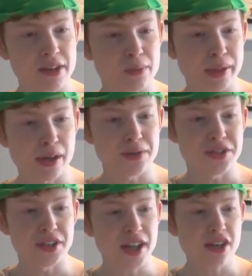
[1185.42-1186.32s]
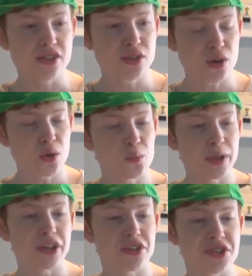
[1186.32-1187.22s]
If we go into the next shot,
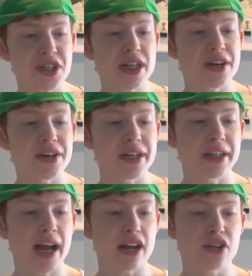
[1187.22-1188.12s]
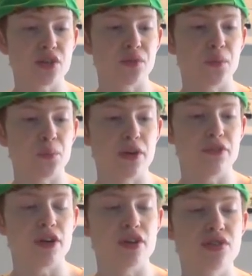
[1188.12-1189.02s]
we can see her in action
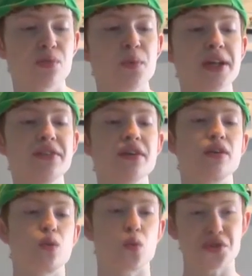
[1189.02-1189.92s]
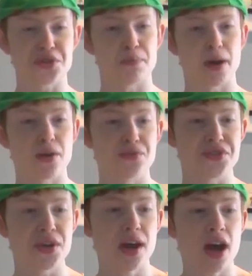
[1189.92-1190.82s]
with her twin
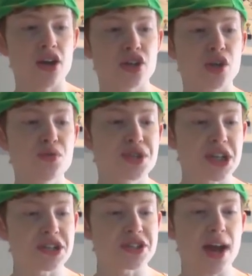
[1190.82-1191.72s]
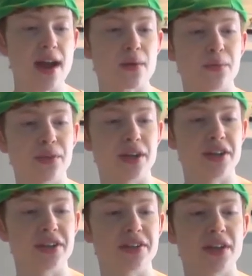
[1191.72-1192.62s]
crossbows shooting down
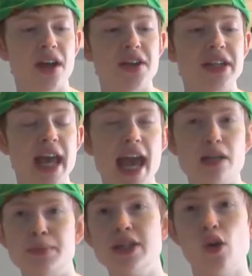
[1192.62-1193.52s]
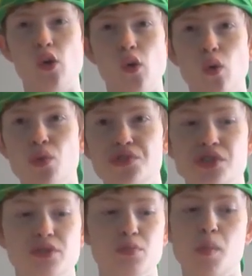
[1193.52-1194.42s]
the enemy hordes
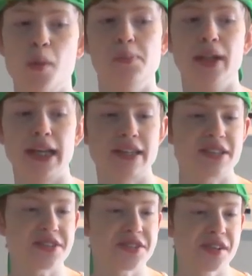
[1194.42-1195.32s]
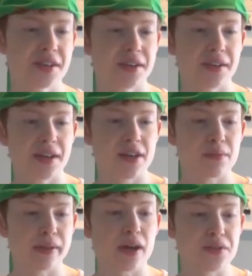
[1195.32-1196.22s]
of moblins. If
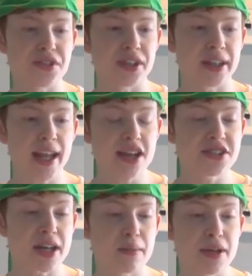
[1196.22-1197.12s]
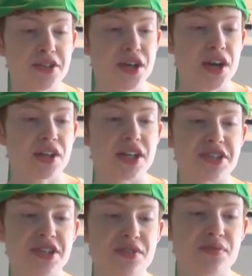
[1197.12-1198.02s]
we go into the next image, this
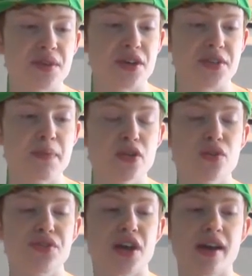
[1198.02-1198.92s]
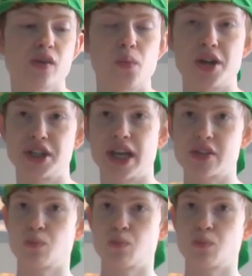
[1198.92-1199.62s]
is her special attack where she gets